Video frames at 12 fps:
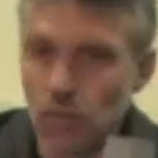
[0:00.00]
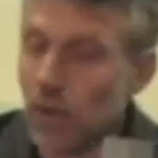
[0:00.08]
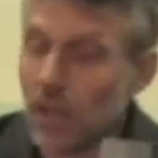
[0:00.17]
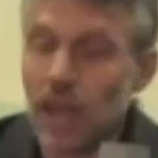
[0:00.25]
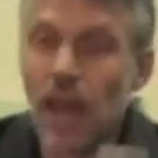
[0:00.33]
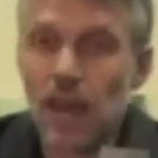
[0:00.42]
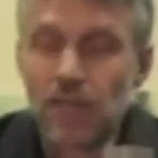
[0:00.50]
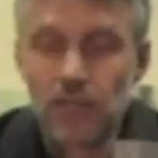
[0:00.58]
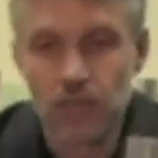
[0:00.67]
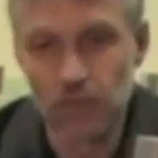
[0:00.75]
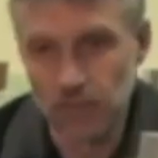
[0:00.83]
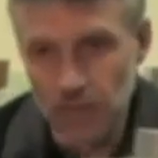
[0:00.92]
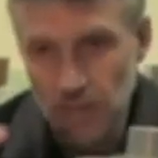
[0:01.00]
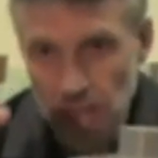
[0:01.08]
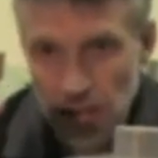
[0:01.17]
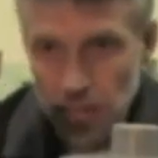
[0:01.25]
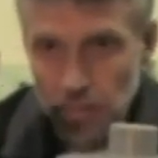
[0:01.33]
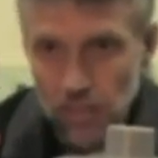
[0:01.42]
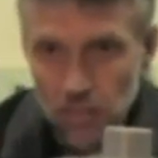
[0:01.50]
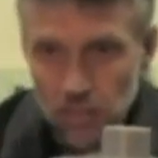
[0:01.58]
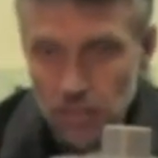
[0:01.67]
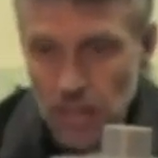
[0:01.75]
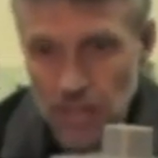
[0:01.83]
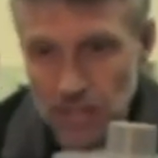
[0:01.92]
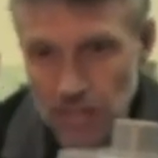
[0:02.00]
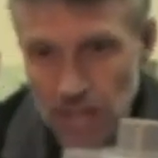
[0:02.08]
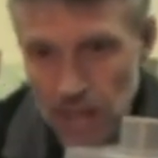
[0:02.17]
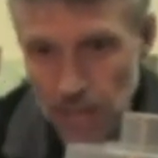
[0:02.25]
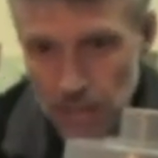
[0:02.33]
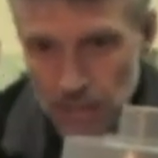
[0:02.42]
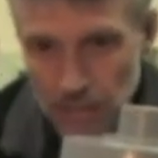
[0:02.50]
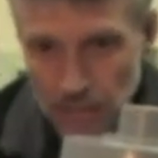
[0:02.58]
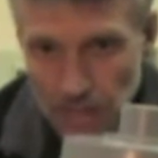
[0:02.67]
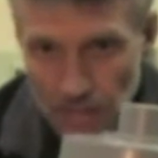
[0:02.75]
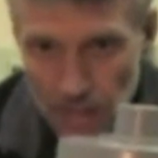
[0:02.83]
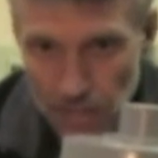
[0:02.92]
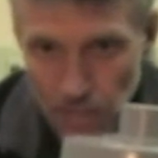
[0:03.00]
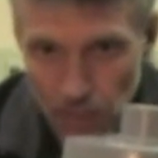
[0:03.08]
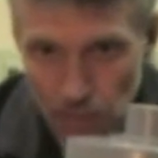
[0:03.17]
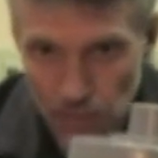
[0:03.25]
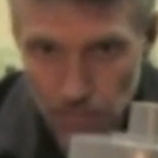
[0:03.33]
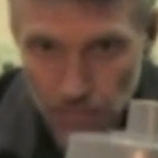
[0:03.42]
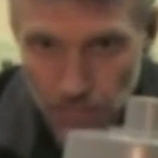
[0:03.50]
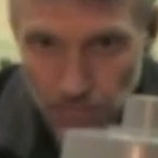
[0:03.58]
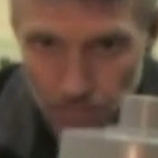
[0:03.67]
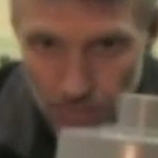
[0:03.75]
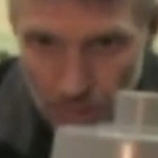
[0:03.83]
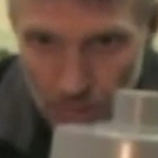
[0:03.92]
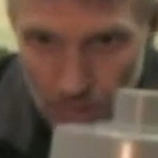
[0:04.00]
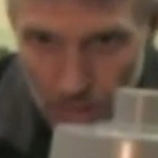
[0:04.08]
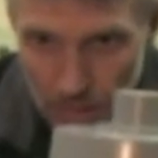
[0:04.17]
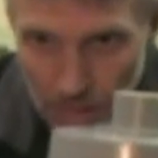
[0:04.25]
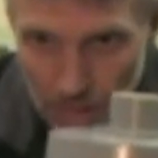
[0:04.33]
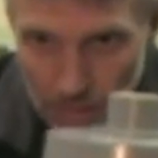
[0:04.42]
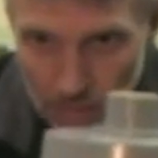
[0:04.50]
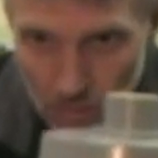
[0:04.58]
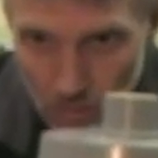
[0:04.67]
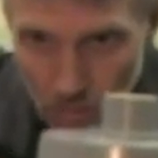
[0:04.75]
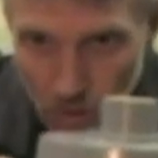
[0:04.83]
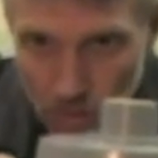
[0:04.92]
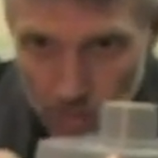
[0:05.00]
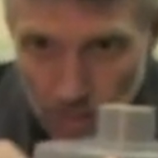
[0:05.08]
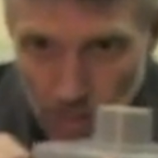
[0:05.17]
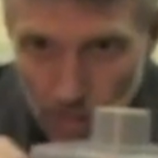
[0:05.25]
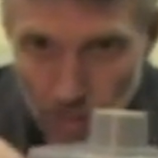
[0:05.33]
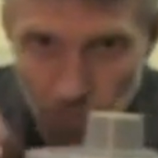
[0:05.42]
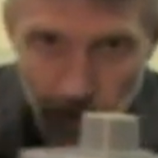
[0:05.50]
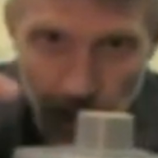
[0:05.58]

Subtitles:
well, you have to. The aluminium has to come in at the bottom and it has to rise up. If